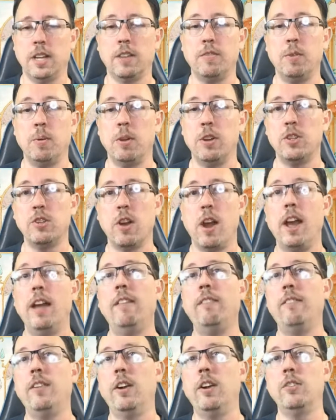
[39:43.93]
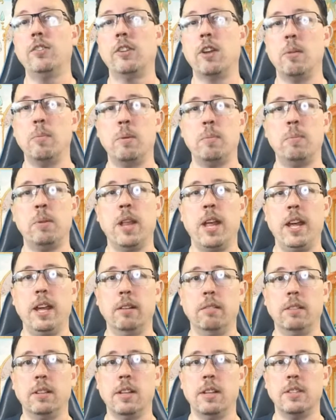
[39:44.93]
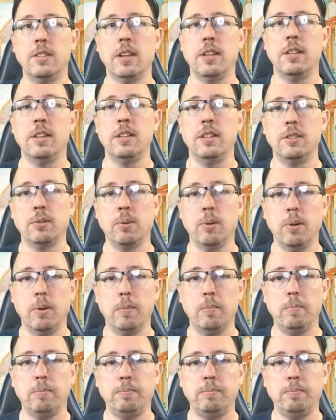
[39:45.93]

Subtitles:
If you want to try it first, come and play it with us on the Discord.